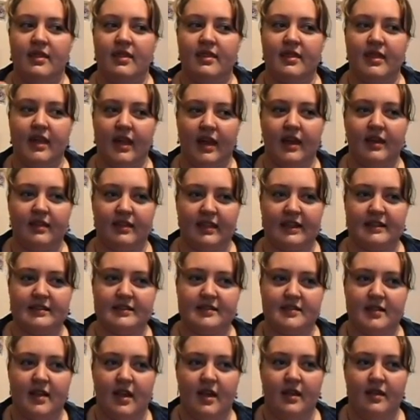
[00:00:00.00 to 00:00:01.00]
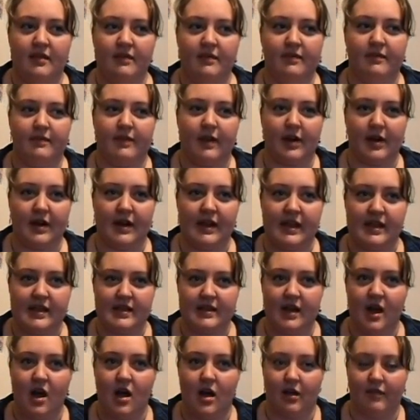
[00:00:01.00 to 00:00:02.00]
thing that's very
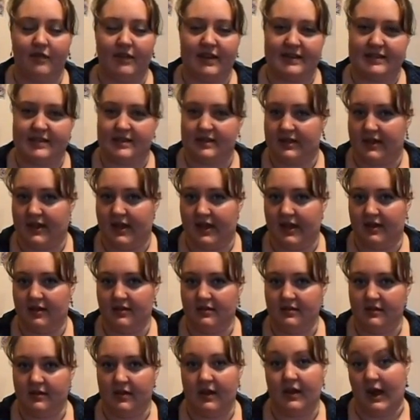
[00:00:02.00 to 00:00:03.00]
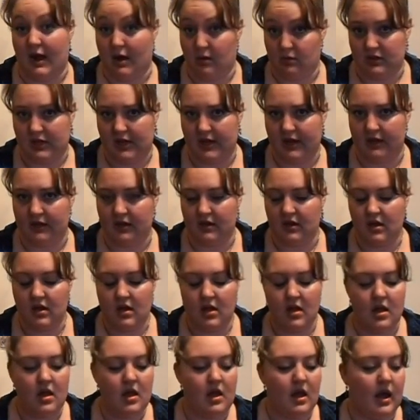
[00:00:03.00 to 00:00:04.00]
obviously an outline.
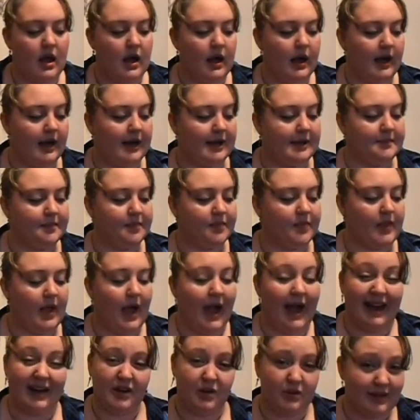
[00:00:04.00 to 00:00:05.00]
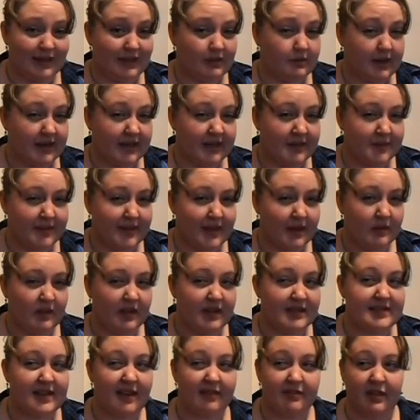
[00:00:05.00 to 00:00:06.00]
I don't like writing with
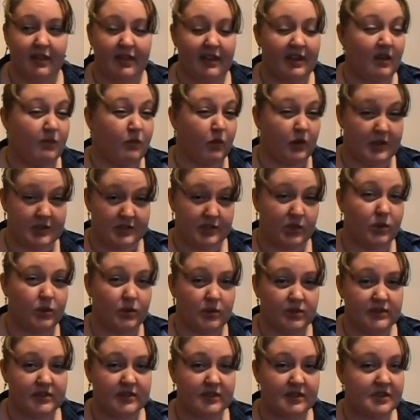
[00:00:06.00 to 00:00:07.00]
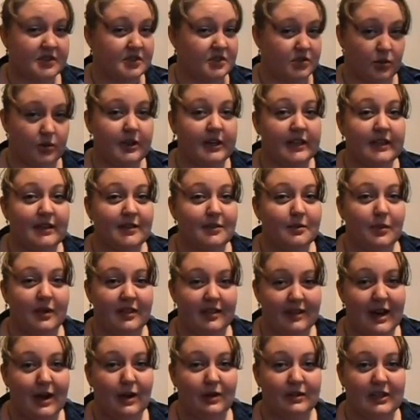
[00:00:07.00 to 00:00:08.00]
outlines. I feel like I've already told the story with
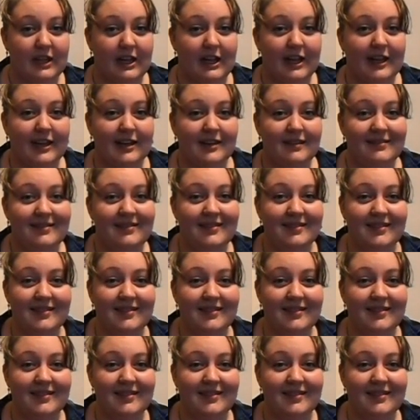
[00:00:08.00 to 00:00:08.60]
an outline.